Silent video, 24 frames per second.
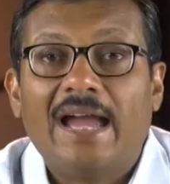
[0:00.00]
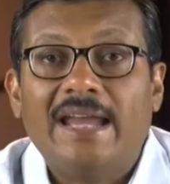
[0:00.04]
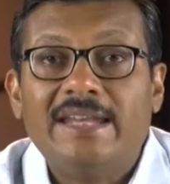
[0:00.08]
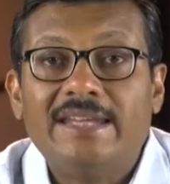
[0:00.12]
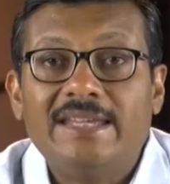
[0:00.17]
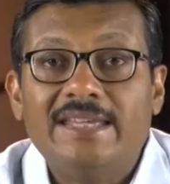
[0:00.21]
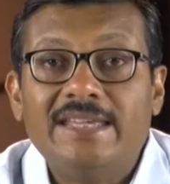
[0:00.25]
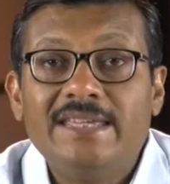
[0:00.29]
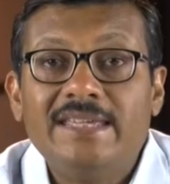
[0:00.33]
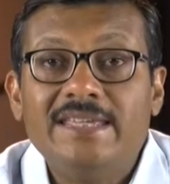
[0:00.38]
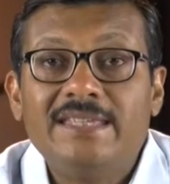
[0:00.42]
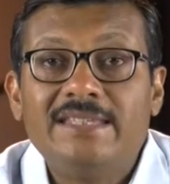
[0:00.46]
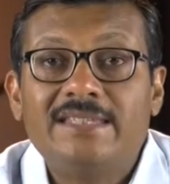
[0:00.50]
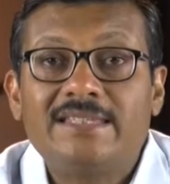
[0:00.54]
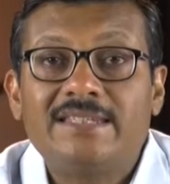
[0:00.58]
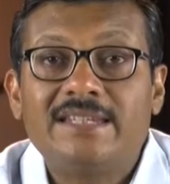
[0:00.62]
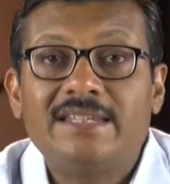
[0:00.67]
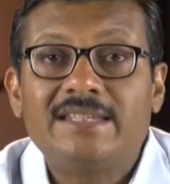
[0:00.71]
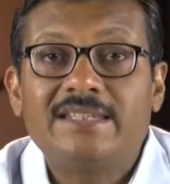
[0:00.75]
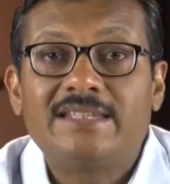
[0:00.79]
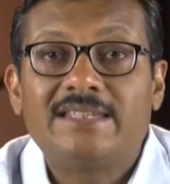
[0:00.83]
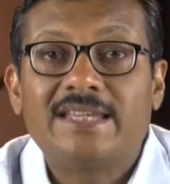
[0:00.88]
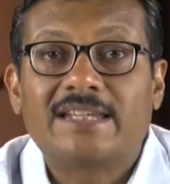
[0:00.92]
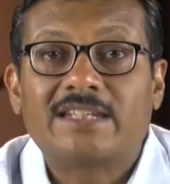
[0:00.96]
and
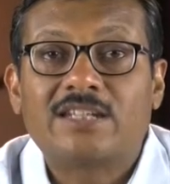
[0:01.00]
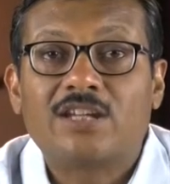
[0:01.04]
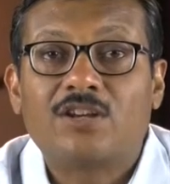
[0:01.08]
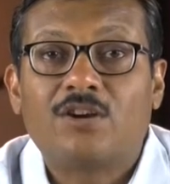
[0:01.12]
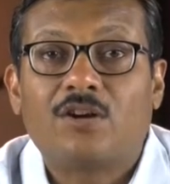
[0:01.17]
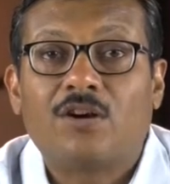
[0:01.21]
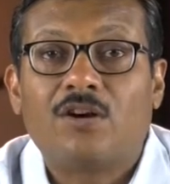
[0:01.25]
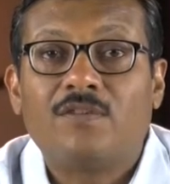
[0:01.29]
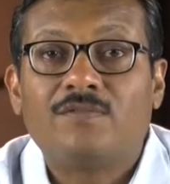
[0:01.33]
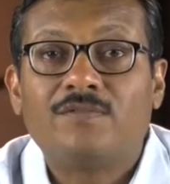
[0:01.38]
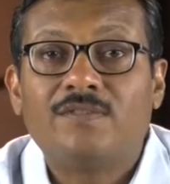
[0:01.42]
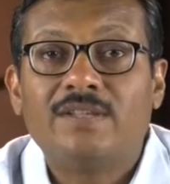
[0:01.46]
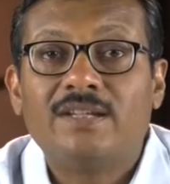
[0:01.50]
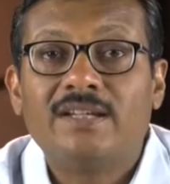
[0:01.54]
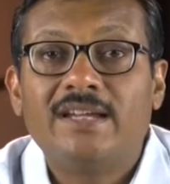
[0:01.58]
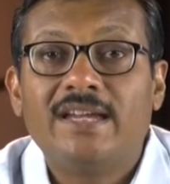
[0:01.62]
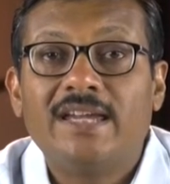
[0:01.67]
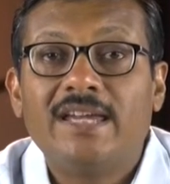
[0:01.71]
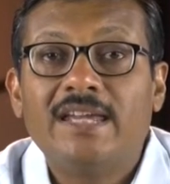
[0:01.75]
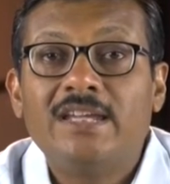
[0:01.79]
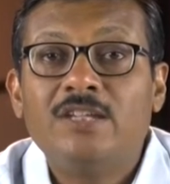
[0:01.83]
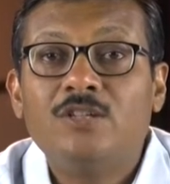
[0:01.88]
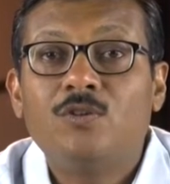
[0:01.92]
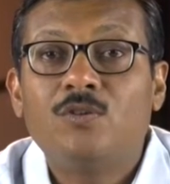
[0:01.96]
eastern sector of the
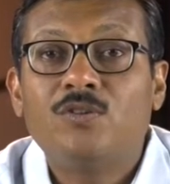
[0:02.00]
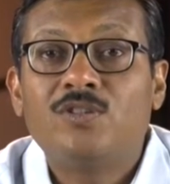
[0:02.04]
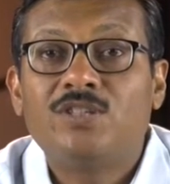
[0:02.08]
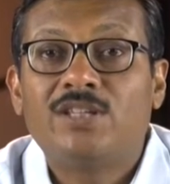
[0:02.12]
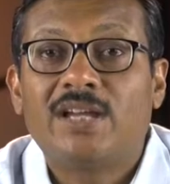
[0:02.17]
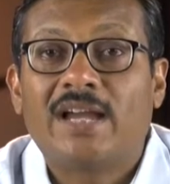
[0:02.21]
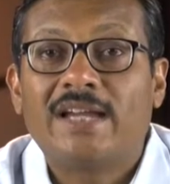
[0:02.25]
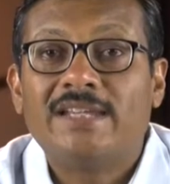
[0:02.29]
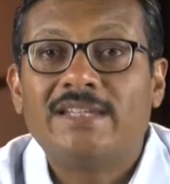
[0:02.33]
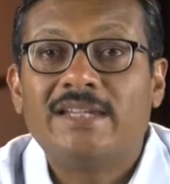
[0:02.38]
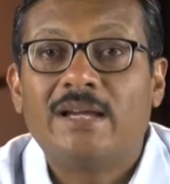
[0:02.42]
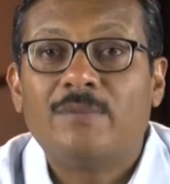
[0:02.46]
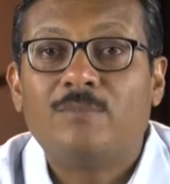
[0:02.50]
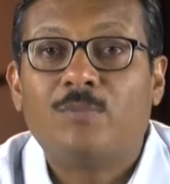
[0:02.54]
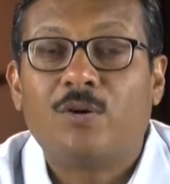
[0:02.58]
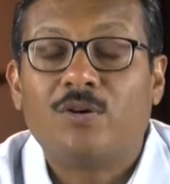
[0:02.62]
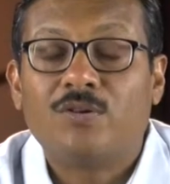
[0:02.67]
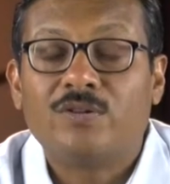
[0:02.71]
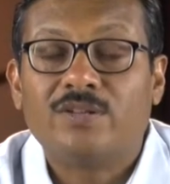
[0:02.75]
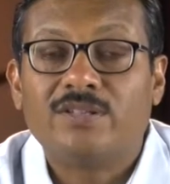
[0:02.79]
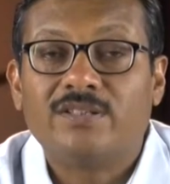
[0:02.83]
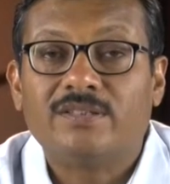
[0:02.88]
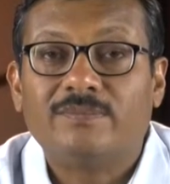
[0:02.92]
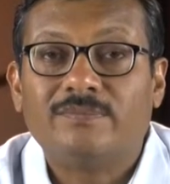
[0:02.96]
Indo-China
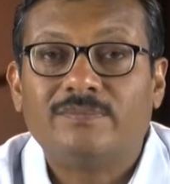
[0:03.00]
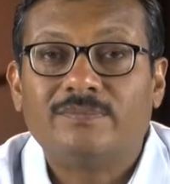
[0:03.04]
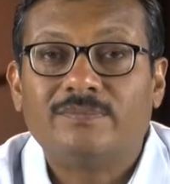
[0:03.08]
border.